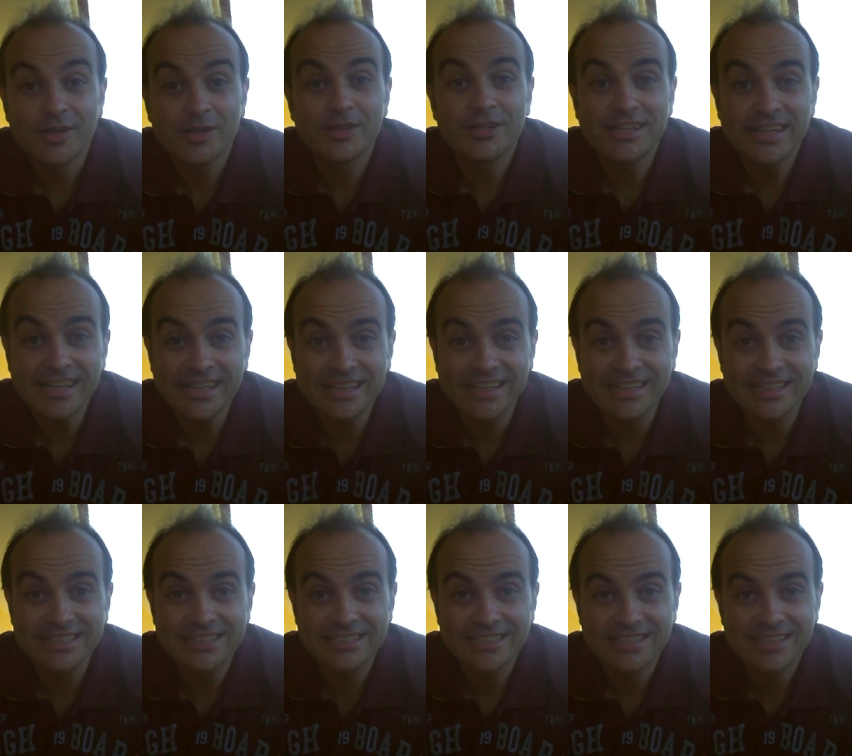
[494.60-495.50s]
learn
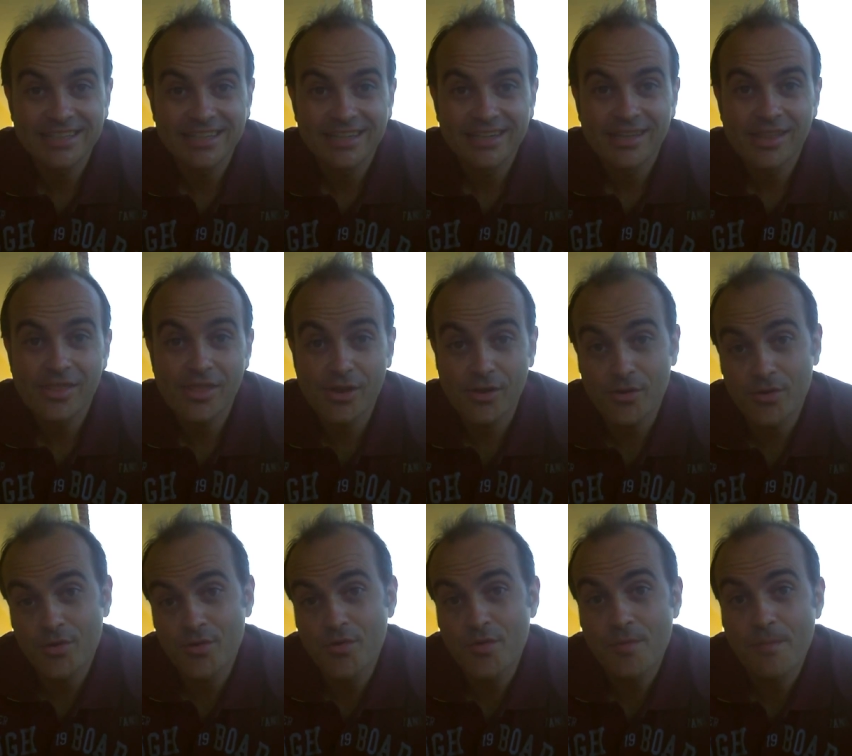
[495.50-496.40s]
English
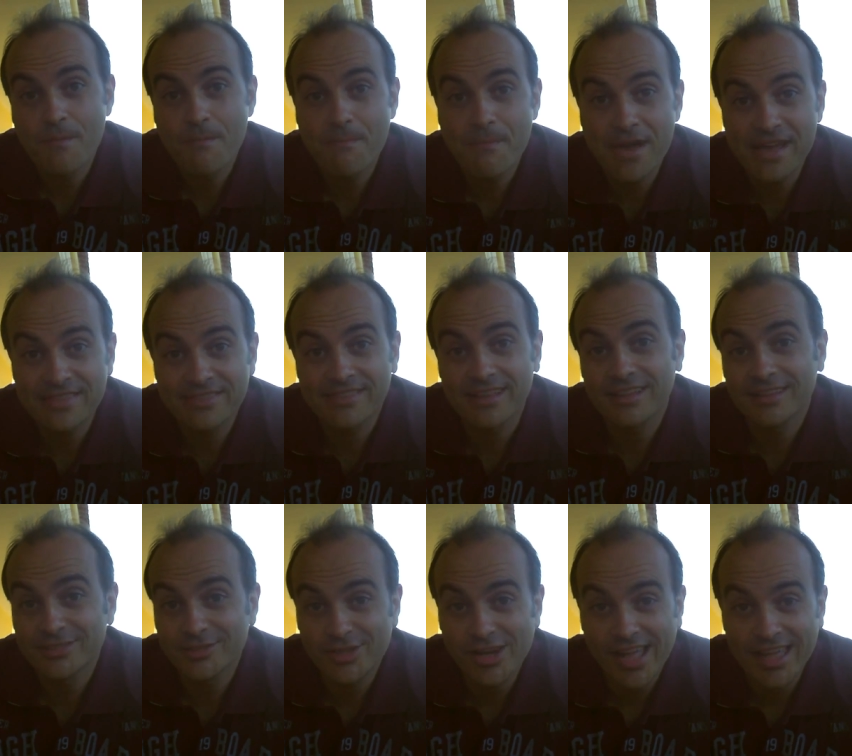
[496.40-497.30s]
through
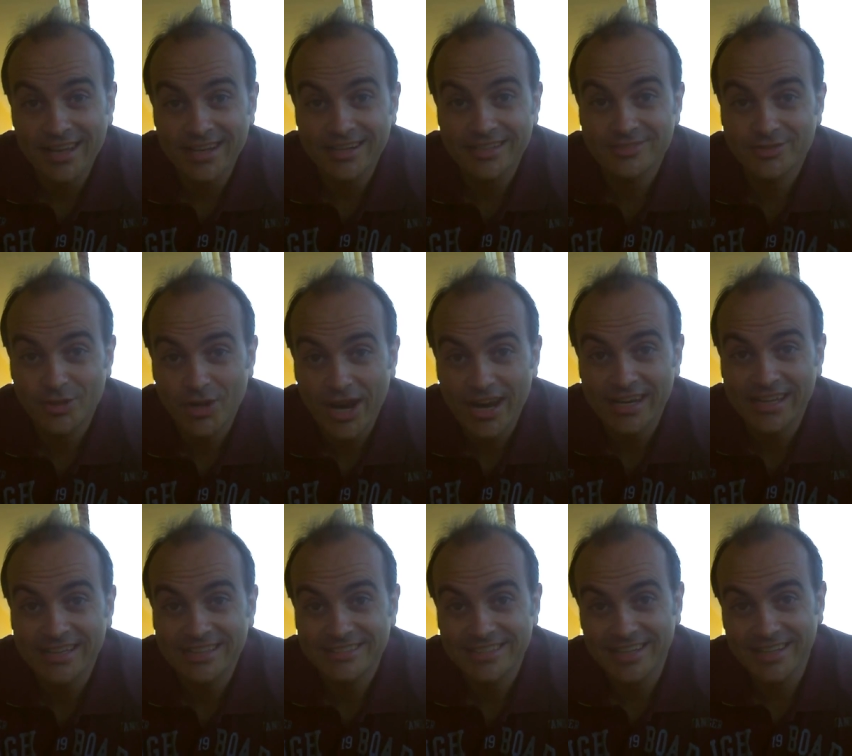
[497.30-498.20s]
mental
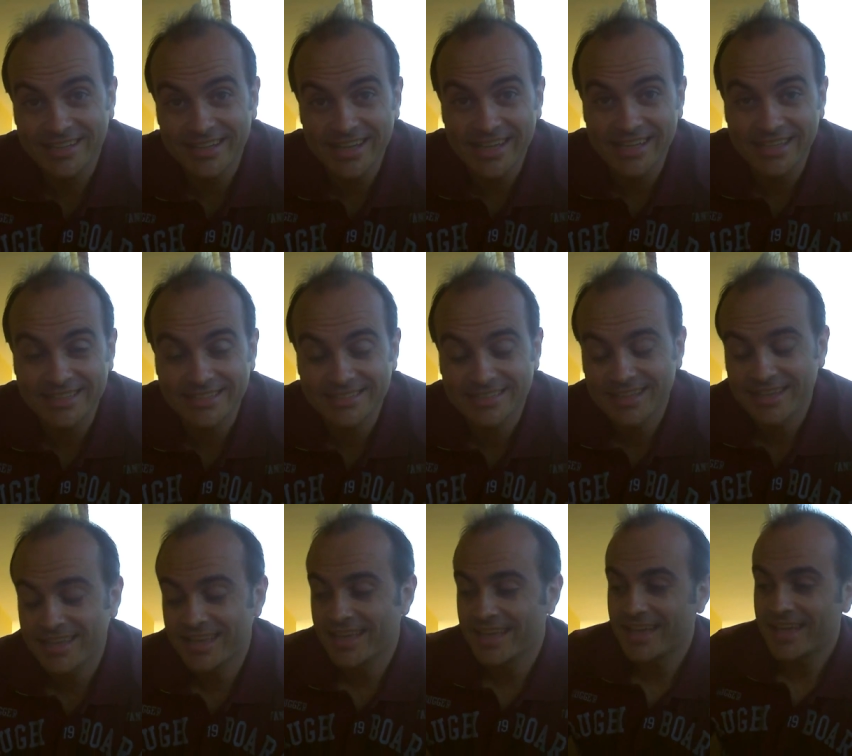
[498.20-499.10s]
training
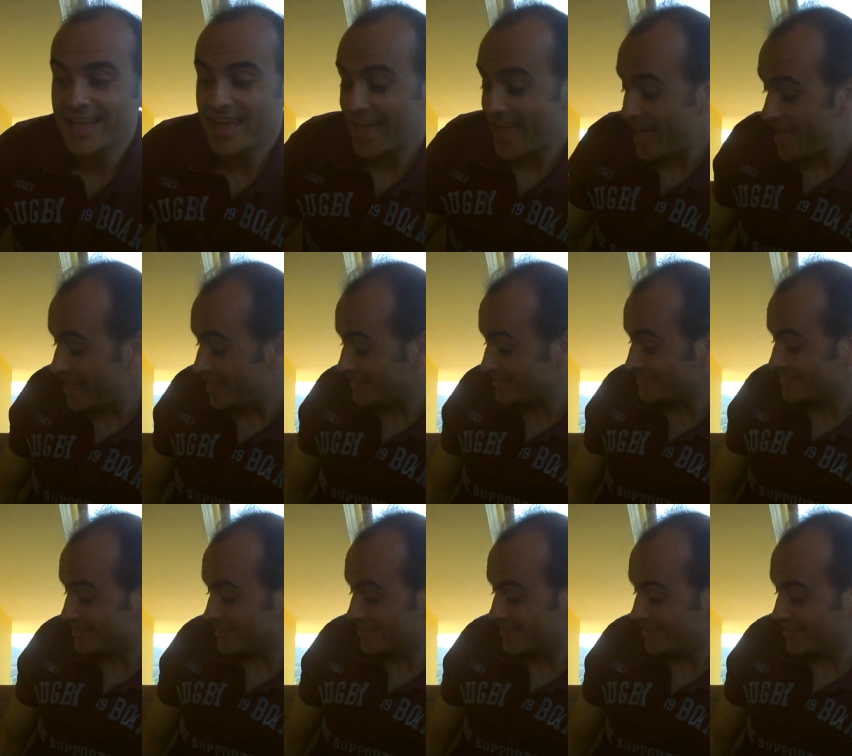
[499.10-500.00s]
techniques.
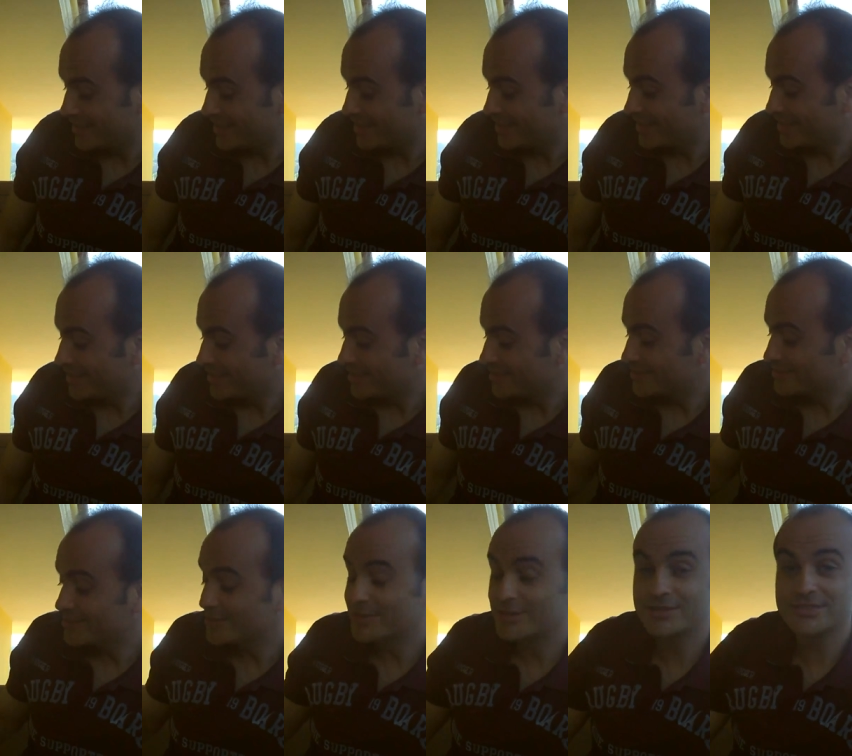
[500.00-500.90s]
And
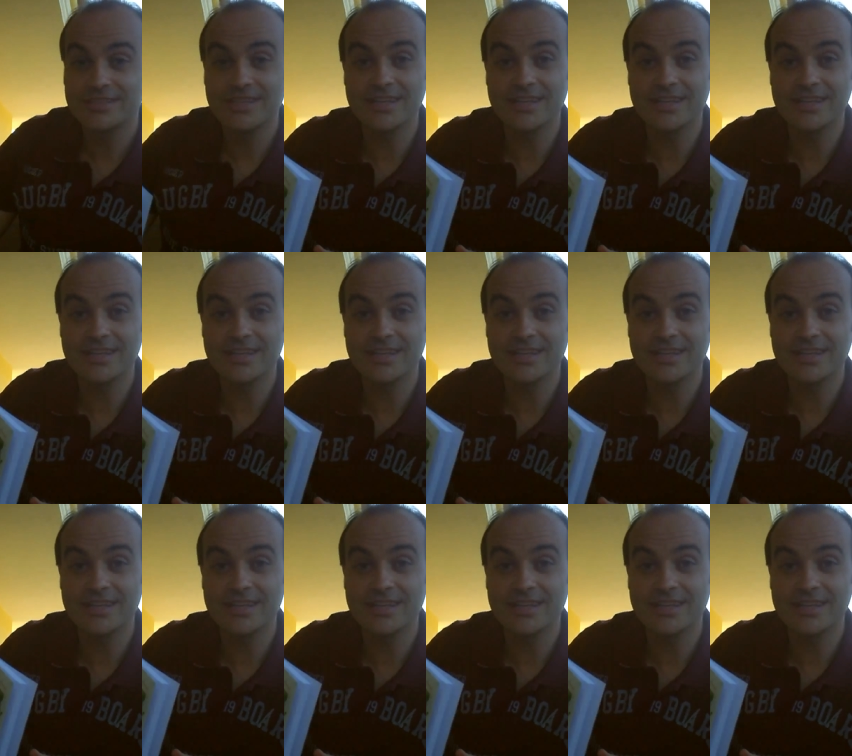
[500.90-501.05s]
the